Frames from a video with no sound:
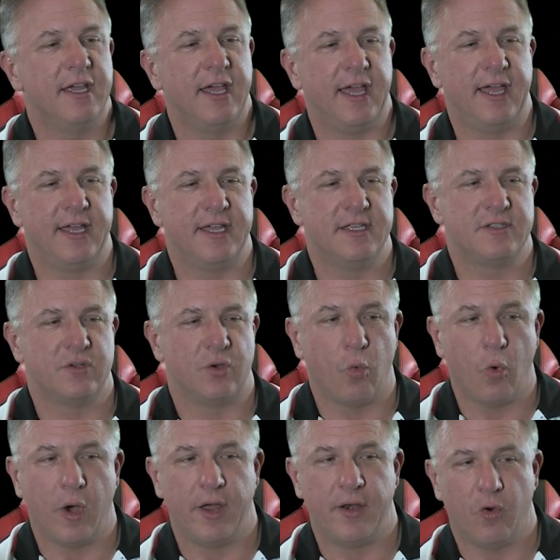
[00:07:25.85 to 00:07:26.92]
is
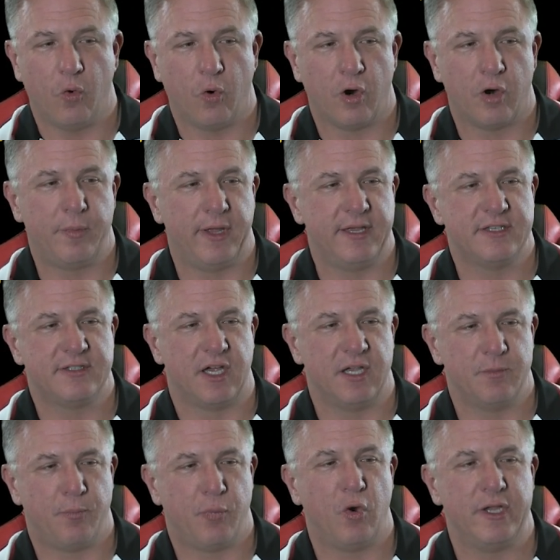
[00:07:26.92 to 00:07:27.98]
1 orb is
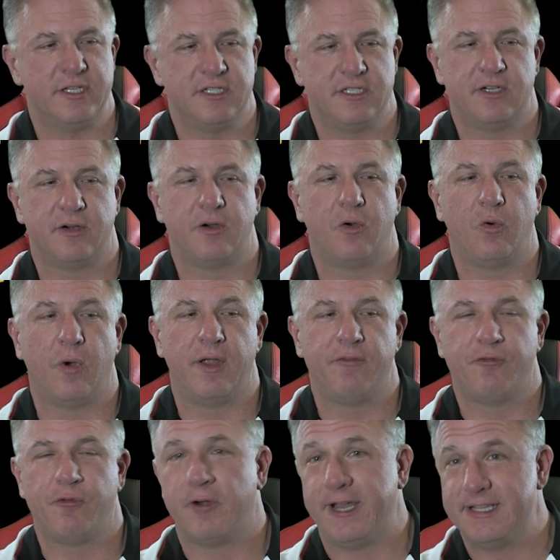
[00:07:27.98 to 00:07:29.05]

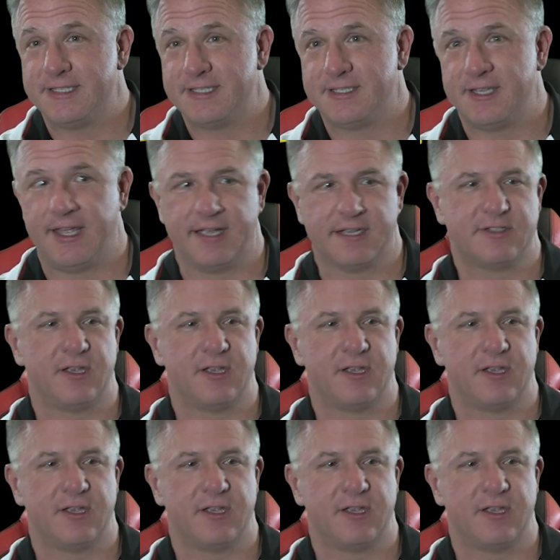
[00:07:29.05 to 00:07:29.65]
0.01486.